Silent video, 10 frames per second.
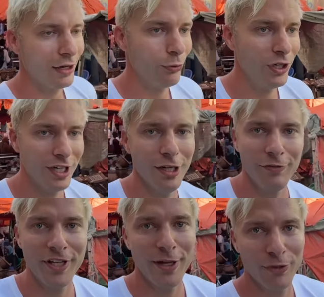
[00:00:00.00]
Really
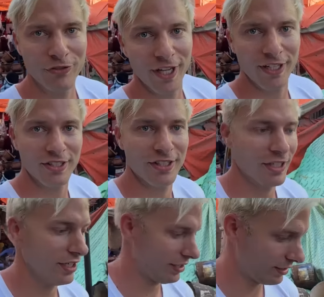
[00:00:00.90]
love the atmosphere in the
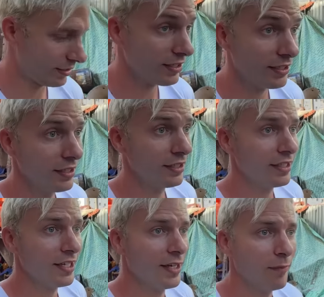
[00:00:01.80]
city.
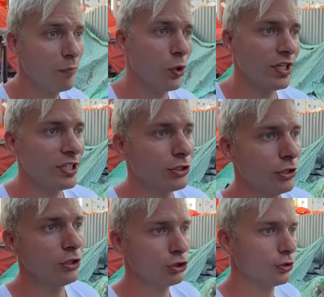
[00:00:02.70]
Mogadishu,
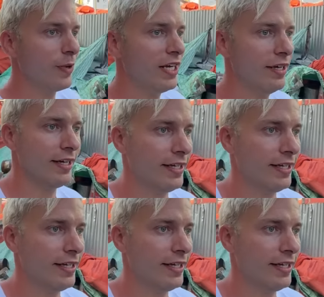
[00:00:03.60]
Somalia.